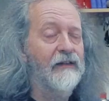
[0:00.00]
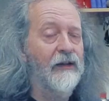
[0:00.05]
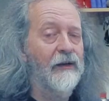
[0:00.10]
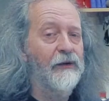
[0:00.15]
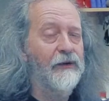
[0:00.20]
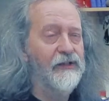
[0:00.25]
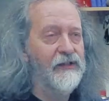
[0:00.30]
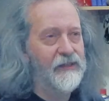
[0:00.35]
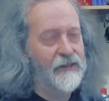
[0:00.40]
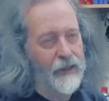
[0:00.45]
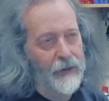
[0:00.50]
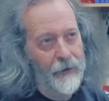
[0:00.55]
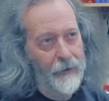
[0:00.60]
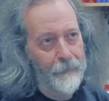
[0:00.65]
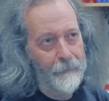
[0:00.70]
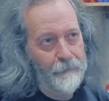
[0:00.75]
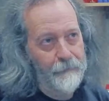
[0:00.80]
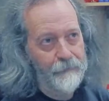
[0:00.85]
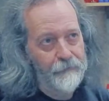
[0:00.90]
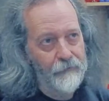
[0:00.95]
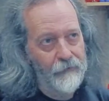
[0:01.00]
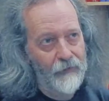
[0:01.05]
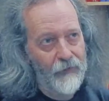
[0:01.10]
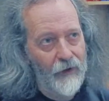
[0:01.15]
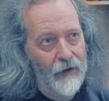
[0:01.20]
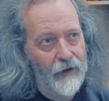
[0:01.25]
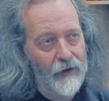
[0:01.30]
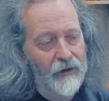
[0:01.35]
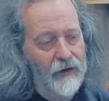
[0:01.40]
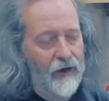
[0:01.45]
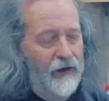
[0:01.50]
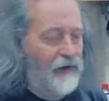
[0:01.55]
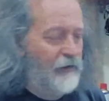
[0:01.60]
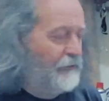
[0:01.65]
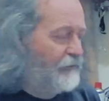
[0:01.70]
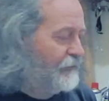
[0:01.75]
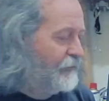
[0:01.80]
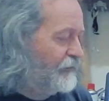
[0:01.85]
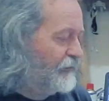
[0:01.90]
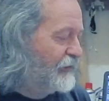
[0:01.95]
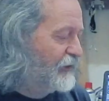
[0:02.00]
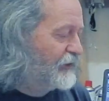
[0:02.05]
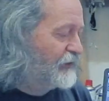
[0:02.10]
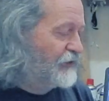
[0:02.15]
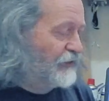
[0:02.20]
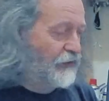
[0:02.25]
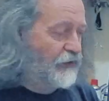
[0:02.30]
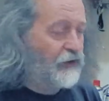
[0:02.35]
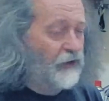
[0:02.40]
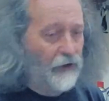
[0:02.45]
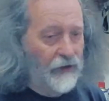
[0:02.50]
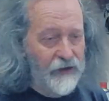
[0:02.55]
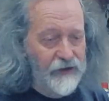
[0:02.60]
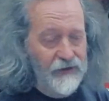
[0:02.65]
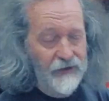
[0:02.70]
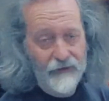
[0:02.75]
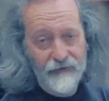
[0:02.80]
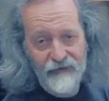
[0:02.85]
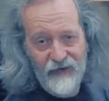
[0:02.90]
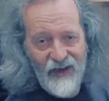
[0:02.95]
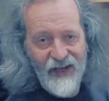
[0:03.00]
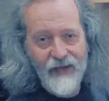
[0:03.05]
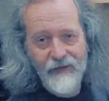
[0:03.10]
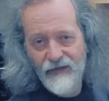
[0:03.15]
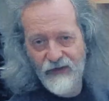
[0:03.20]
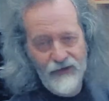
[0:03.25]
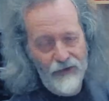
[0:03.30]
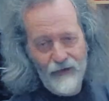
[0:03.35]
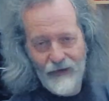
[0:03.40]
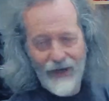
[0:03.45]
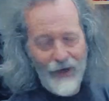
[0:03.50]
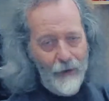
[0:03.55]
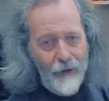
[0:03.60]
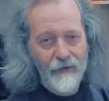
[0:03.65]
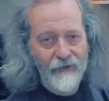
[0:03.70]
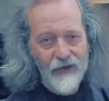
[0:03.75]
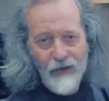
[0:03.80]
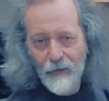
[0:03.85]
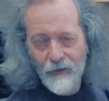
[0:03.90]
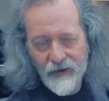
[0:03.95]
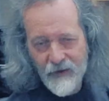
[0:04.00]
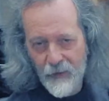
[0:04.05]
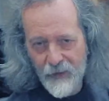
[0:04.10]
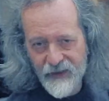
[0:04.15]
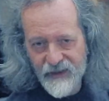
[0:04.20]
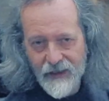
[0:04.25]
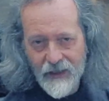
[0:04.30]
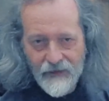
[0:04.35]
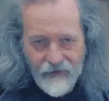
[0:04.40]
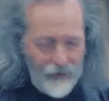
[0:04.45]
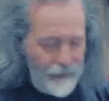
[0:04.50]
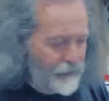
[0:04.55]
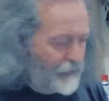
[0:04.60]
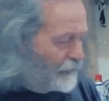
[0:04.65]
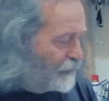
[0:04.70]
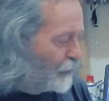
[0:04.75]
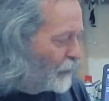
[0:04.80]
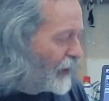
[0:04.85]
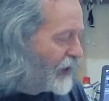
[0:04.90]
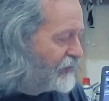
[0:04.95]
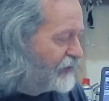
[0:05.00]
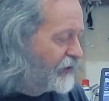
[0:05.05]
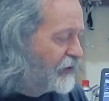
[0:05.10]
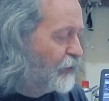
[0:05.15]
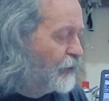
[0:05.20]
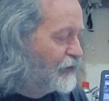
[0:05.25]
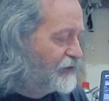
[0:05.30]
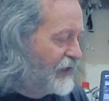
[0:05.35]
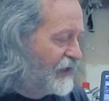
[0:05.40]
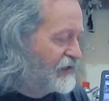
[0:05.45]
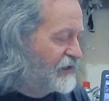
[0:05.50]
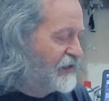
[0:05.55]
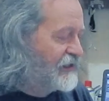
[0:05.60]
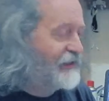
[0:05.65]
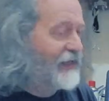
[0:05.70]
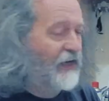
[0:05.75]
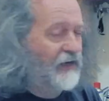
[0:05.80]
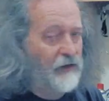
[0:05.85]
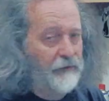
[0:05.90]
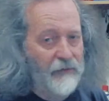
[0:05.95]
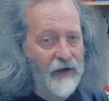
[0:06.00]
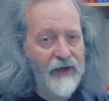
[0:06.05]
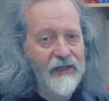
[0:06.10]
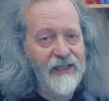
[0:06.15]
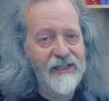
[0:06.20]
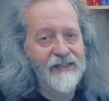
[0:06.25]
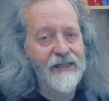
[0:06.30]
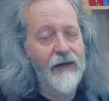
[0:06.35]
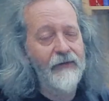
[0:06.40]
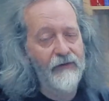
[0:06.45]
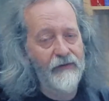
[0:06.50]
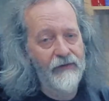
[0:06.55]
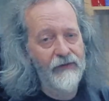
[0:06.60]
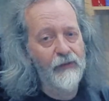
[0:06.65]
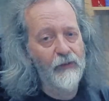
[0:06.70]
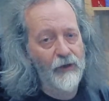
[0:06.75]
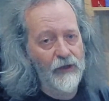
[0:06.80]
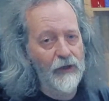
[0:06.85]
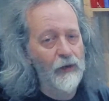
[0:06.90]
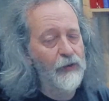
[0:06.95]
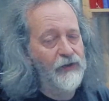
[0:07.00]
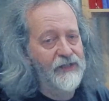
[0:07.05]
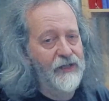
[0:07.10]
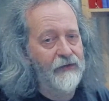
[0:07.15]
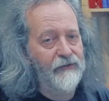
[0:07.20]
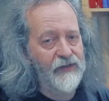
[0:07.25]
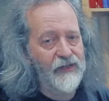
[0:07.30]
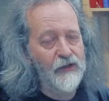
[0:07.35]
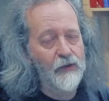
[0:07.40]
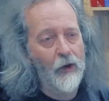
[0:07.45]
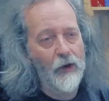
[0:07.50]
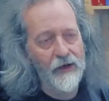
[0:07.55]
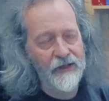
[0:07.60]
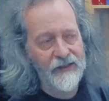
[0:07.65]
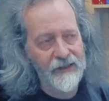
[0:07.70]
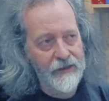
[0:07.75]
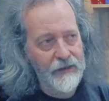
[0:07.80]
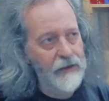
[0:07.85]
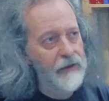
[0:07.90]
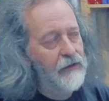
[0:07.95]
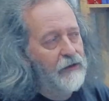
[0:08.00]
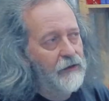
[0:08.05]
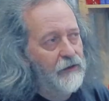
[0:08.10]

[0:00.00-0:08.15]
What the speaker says: those sort of colours or flavours, or however you want to perceive it, but the way the chords actually sound. A minor seventh will always have this quality.